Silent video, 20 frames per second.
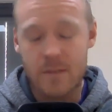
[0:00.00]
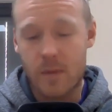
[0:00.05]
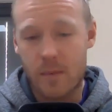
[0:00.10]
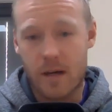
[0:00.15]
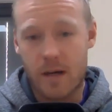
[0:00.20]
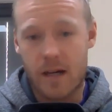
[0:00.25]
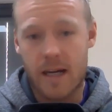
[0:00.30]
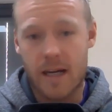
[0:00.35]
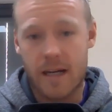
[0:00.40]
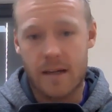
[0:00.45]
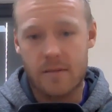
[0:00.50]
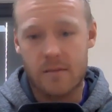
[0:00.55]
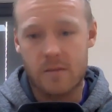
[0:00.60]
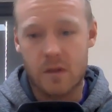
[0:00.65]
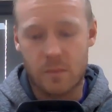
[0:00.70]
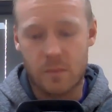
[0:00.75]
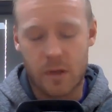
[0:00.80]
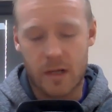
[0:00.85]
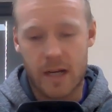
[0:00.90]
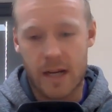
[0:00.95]
to me by
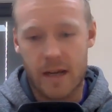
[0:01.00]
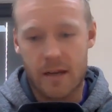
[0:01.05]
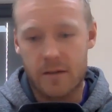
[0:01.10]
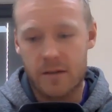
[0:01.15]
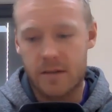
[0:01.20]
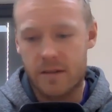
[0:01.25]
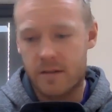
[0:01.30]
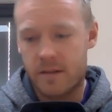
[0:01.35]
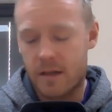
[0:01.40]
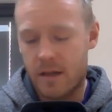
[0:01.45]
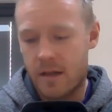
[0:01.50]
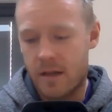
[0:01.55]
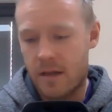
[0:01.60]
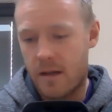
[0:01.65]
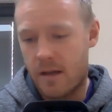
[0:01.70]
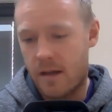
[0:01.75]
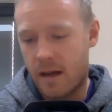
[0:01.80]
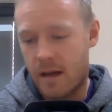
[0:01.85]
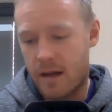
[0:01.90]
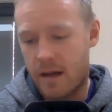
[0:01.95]
somebody else.
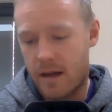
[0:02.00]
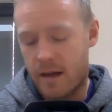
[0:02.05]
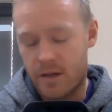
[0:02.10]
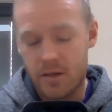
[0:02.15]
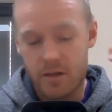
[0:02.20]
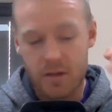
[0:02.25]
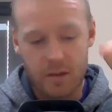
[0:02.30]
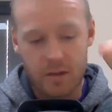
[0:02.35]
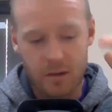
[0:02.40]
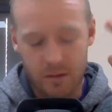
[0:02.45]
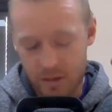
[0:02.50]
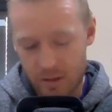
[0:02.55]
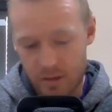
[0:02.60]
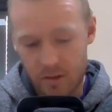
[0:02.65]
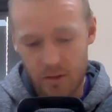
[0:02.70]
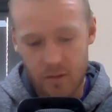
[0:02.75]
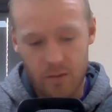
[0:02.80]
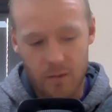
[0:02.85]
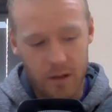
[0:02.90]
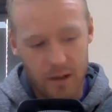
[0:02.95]
And I just thought, you
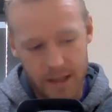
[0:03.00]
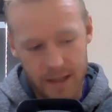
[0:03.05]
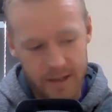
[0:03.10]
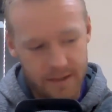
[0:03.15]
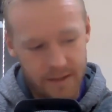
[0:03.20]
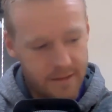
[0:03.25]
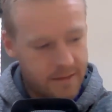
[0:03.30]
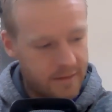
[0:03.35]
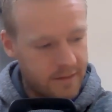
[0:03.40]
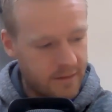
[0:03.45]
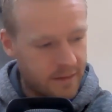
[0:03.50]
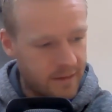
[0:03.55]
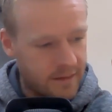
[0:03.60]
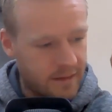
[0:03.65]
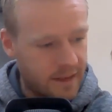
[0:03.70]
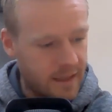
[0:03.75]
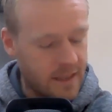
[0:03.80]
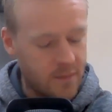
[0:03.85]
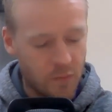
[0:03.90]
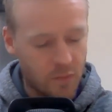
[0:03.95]
know what? It's a
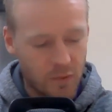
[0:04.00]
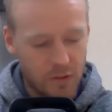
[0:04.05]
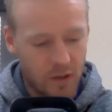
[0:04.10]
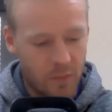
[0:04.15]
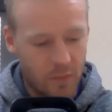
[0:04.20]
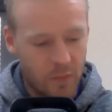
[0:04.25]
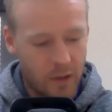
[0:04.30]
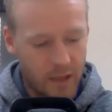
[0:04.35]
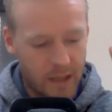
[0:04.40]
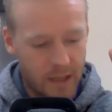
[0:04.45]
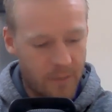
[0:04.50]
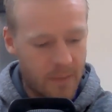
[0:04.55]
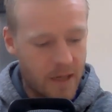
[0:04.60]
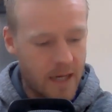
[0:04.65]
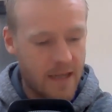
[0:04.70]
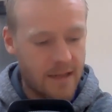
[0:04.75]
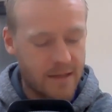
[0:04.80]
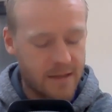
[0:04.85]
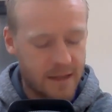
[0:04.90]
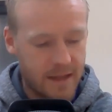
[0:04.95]
sensible topic. It
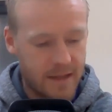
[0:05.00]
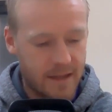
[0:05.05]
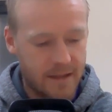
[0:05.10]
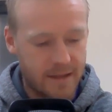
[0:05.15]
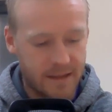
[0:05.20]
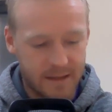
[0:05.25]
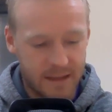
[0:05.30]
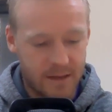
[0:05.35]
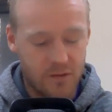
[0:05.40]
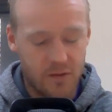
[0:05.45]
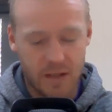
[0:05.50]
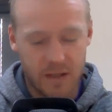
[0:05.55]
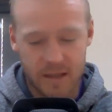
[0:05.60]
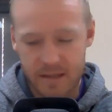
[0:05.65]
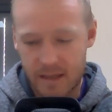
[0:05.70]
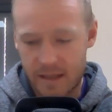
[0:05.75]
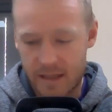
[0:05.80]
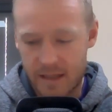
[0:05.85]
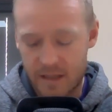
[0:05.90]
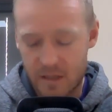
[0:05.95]
makes sense. It's
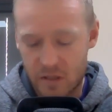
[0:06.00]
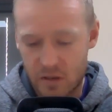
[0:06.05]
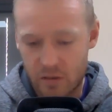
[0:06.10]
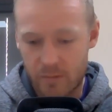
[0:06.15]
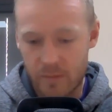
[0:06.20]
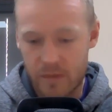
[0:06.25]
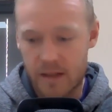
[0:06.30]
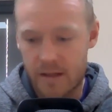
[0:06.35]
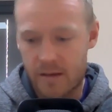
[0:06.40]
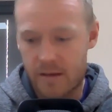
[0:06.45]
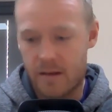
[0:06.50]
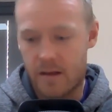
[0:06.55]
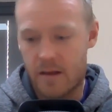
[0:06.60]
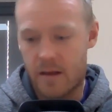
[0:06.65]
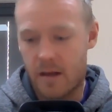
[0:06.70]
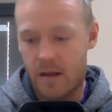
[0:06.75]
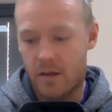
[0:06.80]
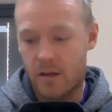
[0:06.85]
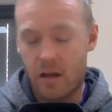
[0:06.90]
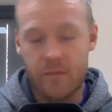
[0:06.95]
interesting. It's something
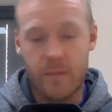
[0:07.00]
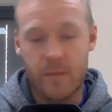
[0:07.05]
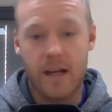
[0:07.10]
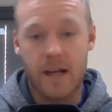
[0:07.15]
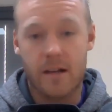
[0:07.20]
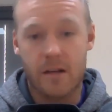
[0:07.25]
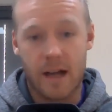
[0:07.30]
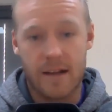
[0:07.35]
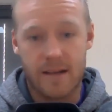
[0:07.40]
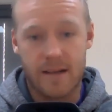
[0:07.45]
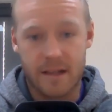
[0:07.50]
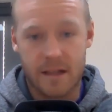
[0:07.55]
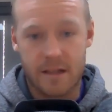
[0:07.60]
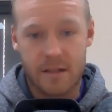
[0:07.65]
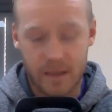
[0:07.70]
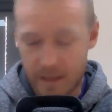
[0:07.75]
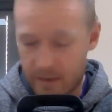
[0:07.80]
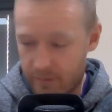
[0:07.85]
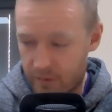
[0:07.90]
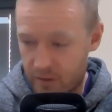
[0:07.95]
that a lot of my clients
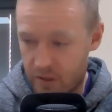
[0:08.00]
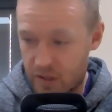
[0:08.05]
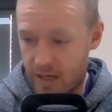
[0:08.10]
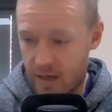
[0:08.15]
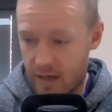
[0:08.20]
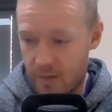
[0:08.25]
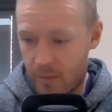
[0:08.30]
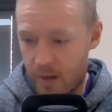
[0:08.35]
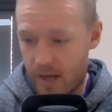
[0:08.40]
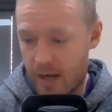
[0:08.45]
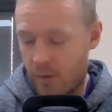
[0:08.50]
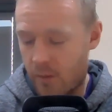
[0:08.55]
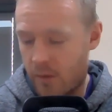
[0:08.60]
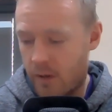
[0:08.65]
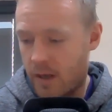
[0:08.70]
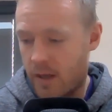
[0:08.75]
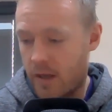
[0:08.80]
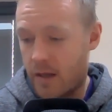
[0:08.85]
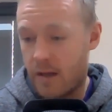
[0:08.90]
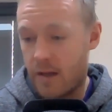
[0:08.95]
actually give a shit about,
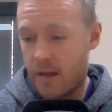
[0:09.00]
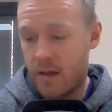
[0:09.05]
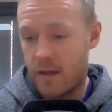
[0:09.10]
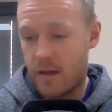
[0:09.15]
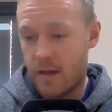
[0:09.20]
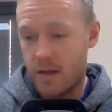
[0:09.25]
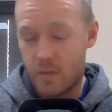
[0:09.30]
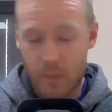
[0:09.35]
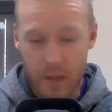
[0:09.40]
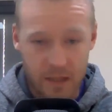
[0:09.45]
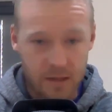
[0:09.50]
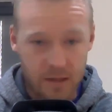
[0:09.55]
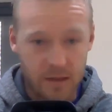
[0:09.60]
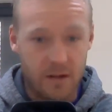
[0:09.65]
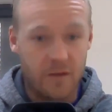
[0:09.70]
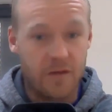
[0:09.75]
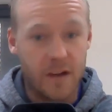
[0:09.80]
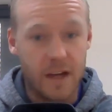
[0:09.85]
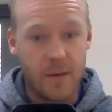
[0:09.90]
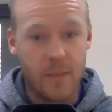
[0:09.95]
especially
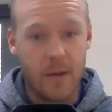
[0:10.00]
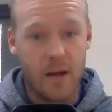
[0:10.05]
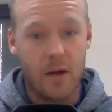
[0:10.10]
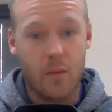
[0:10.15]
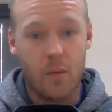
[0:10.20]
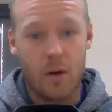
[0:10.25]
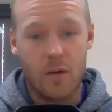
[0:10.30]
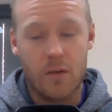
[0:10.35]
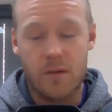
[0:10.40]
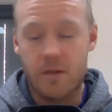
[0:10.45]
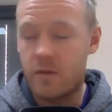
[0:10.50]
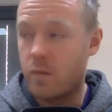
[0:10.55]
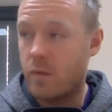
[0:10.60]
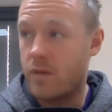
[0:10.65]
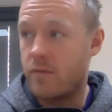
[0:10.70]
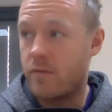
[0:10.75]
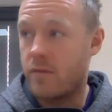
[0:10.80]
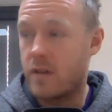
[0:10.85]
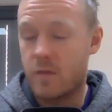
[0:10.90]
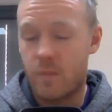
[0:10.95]
the female ones,
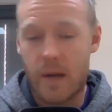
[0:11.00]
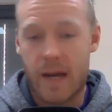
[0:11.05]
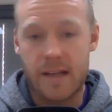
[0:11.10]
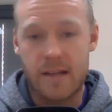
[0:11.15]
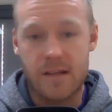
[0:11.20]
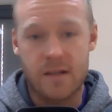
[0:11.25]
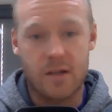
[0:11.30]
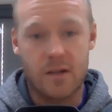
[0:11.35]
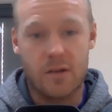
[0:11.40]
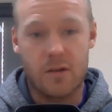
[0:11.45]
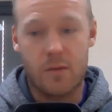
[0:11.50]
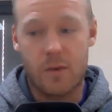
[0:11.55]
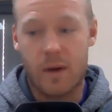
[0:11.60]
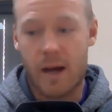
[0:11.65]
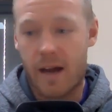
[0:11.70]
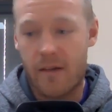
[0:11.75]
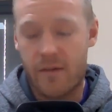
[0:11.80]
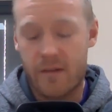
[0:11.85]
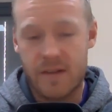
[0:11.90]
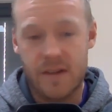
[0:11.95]
with respect to
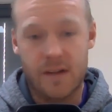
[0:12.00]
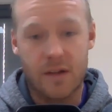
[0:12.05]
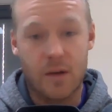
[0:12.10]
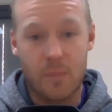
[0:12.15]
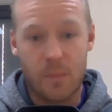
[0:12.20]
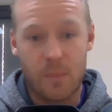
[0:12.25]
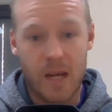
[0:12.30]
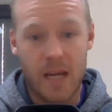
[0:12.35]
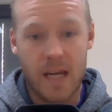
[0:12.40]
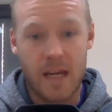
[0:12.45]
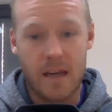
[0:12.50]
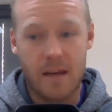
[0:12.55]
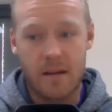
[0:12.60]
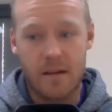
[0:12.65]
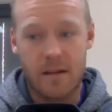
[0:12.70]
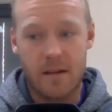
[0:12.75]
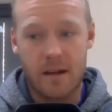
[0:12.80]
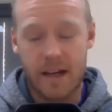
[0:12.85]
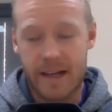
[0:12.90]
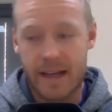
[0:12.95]
having to compete
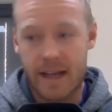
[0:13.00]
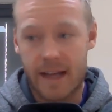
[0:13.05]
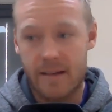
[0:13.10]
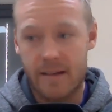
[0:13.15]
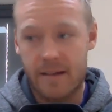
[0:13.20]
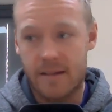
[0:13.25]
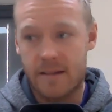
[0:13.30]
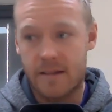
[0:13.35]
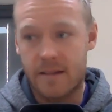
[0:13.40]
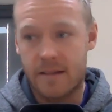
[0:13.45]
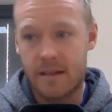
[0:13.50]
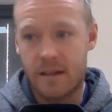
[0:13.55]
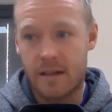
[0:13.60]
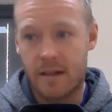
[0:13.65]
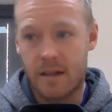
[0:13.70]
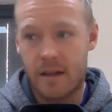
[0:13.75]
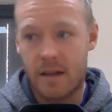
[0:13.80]
against,